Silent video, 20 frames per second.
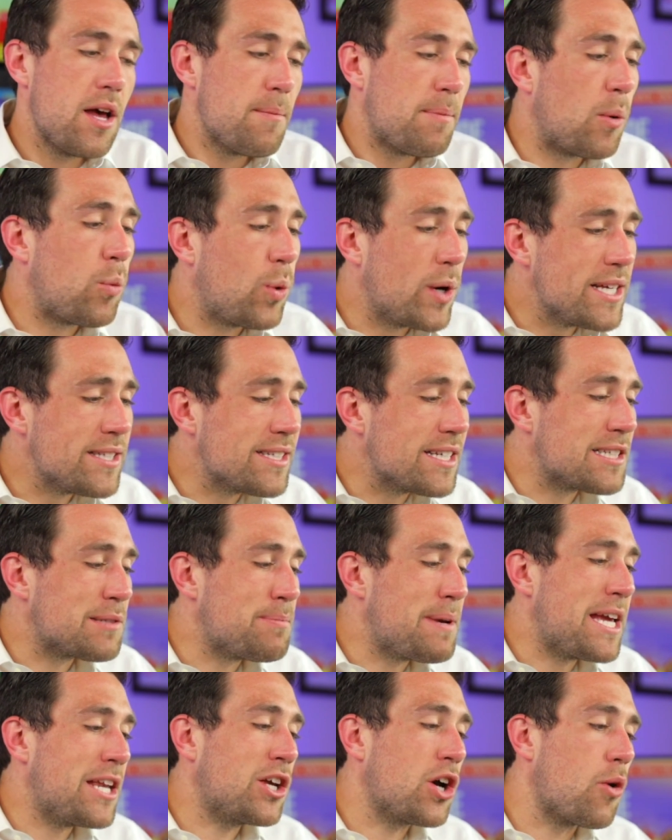But what does this
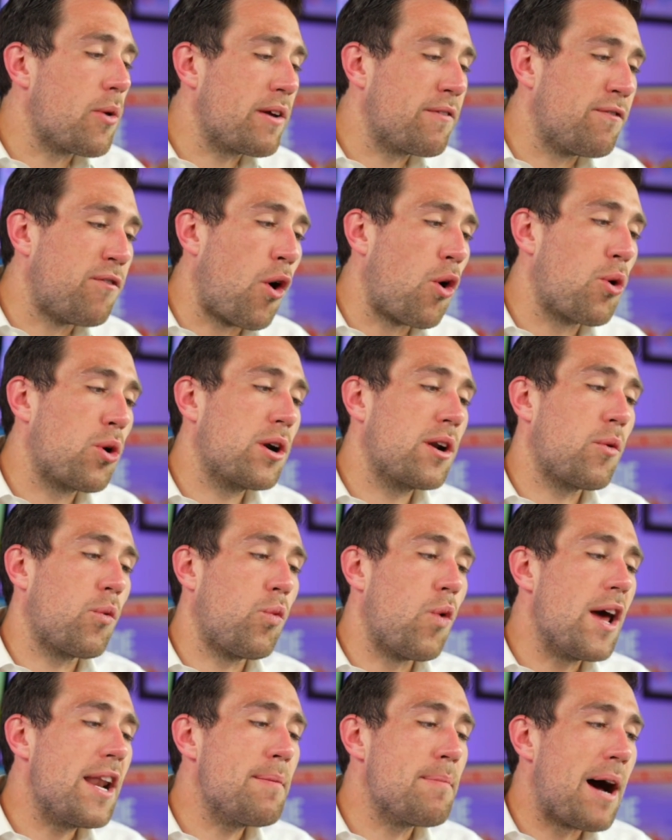mean going forward?
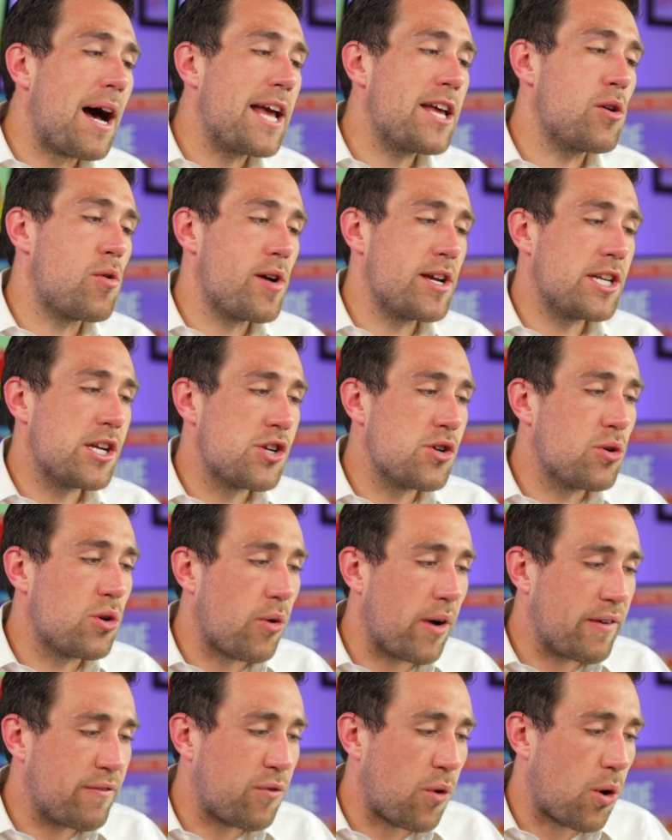What am I going to do
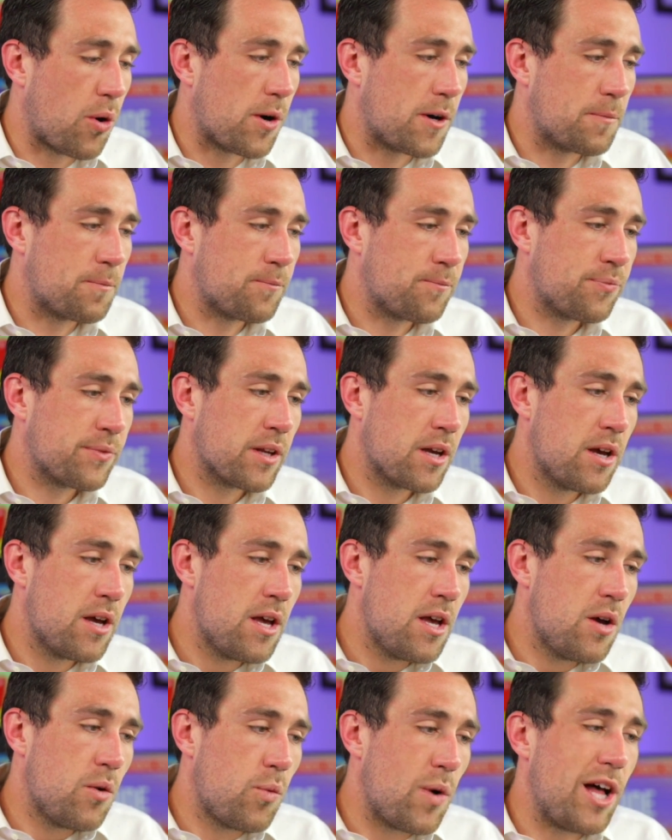going forward?
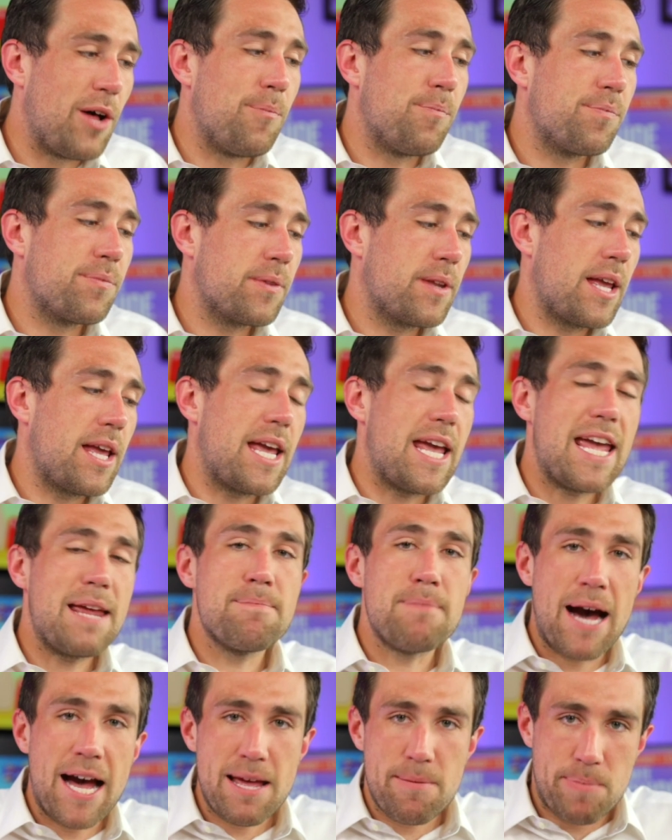Well,
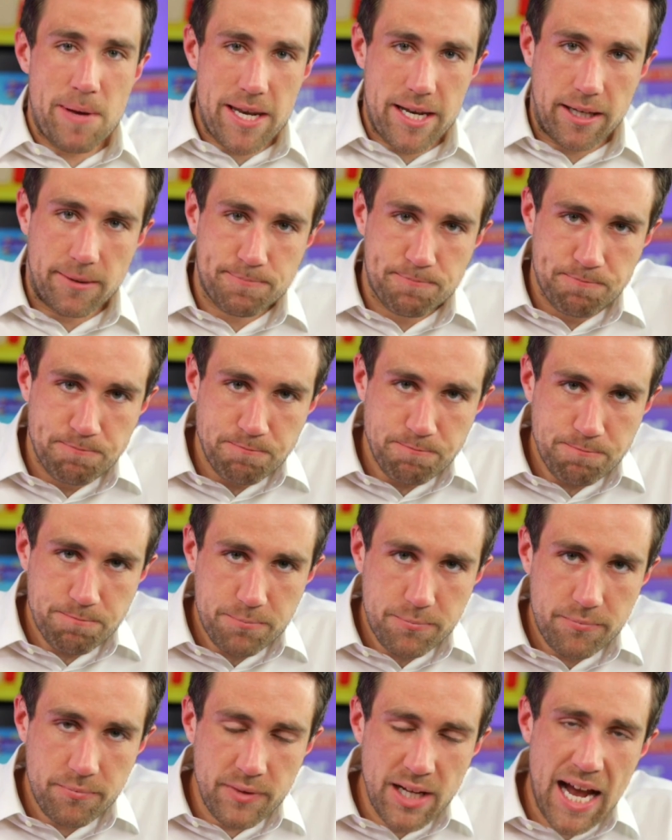in my opinion,
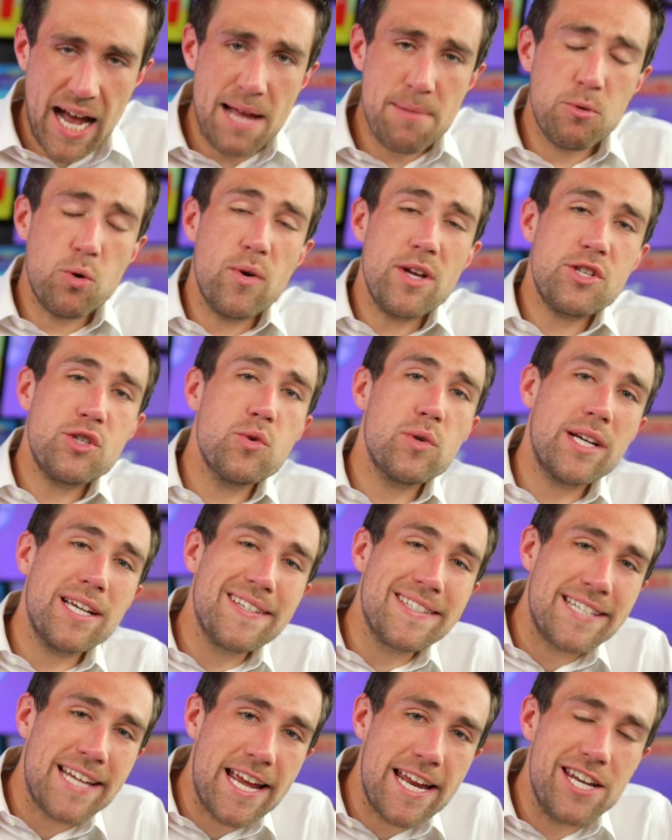I am going to
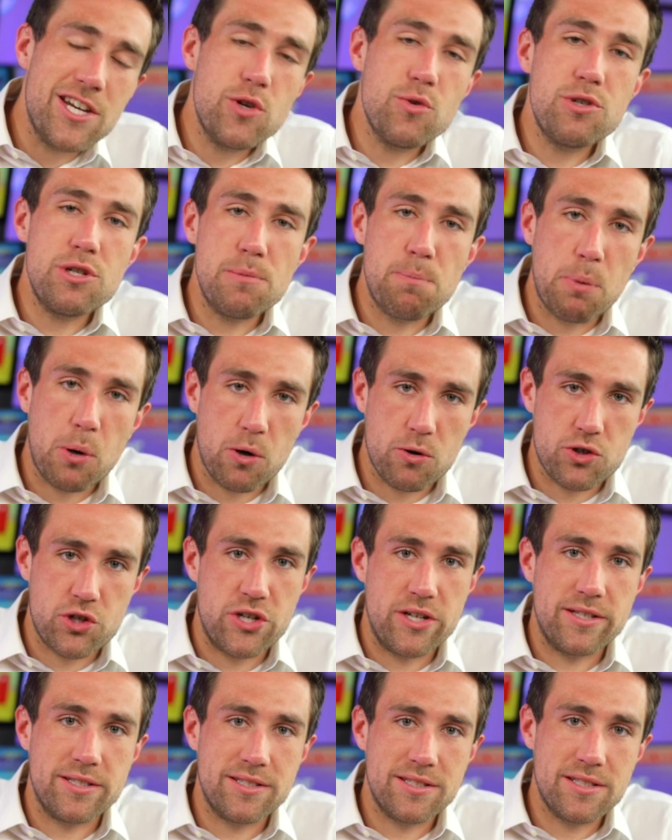continue to
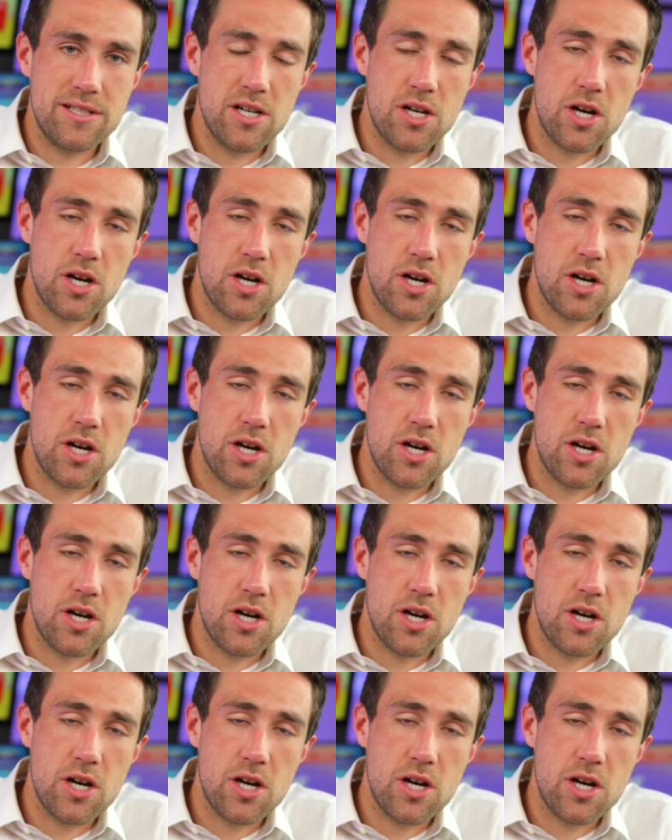purchase